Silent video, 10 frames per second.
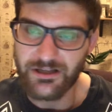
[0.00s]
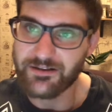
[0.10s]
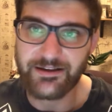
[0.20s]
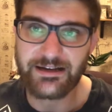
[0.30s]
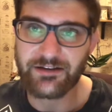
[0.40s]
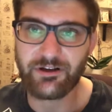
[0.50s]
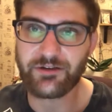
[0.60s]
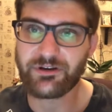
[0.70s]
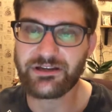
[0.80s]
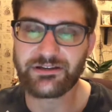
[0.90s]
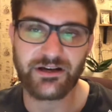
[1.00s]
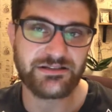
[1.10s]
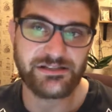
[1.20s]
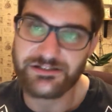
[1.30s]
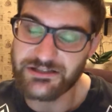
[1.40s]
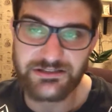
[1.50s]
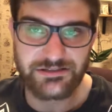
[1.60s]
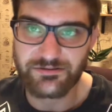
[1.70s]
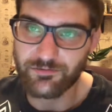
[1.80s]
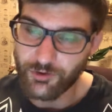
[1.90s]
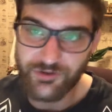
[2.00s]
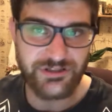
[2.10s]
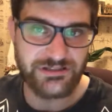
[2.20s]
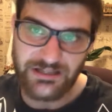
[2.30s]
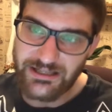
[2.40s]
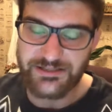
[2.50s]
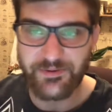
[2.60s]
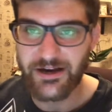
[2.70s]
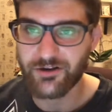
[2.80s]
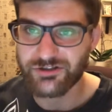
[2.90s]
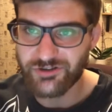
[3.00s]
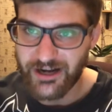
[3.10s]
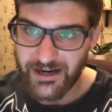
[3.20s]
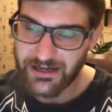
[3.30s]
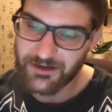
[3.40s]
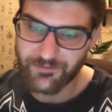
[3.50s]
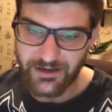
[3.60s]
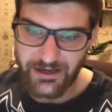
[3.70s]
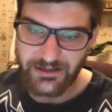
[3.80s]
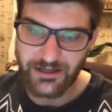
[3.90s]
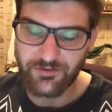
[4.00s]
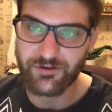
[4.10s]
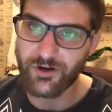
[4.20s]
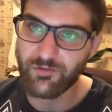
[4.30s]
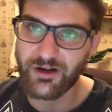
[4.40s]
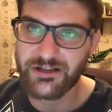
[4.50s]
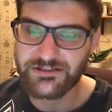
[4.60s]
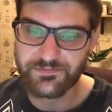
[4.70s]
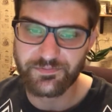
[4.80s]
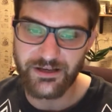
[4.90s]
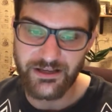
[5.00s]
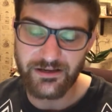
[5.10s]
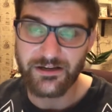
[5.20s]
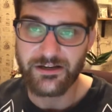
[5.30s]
Like, I like what he does. He just loses and gets back on track. And then, Ryan Spann,